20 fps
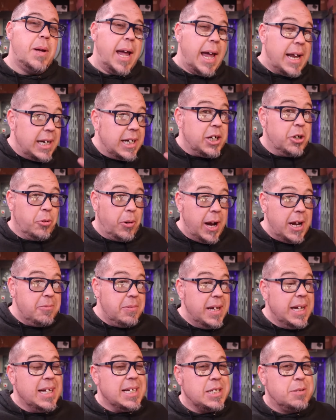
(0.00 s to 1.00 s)
and
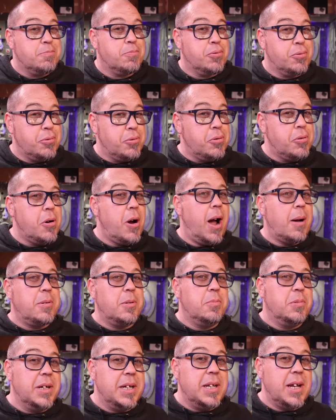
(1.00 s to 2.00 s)
engraving is
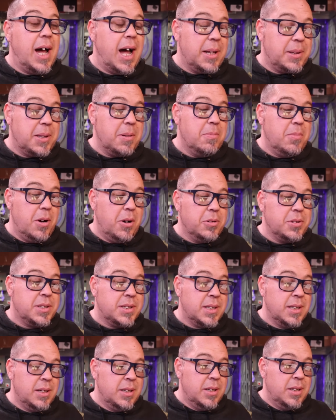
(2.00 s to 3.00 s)
probably not the
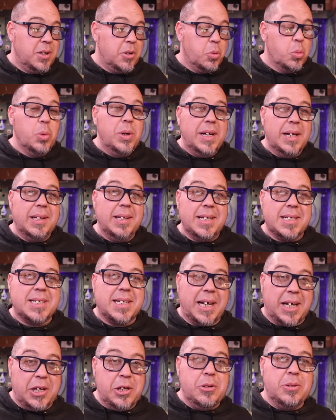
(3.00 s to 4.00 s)
most
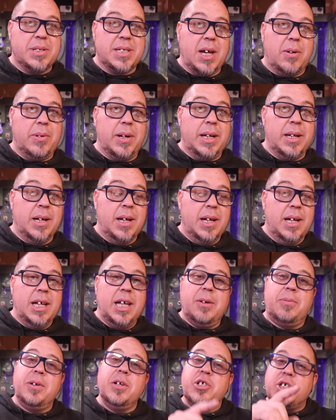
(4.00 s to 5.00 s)
realistic use of it.
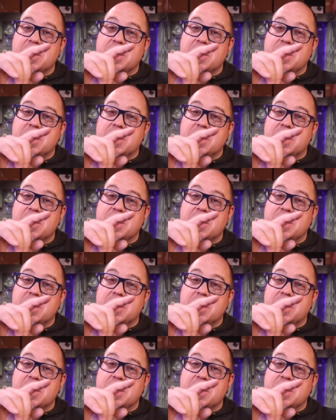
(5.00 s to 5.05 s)
If you